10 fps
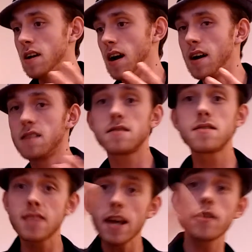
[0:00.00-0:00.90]
uh,
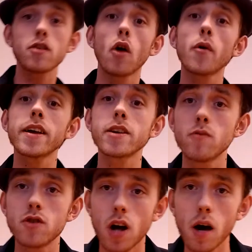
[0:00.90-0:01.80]
say you're going into
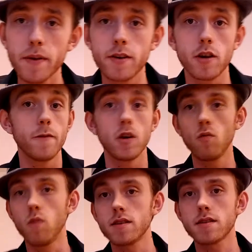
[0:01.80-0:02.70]
a job interview.
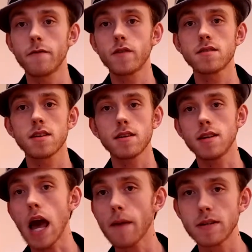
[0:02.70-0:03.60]
What's the first thing that
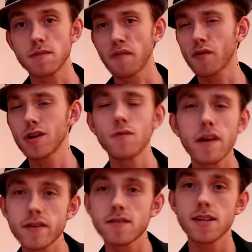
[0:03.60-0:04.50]
happens before you
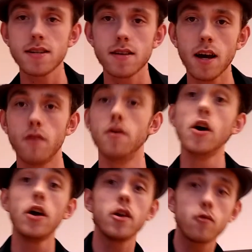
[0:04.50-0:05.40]
even sit down?
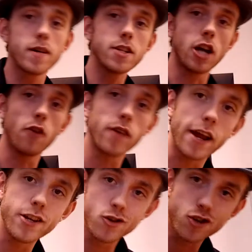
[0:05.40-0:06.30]
You reach out
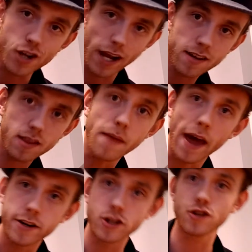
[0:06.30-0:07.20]
and you shake the
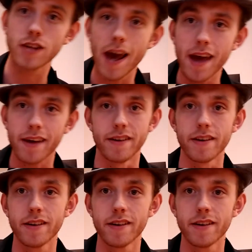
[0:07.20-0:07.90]
manager's hand.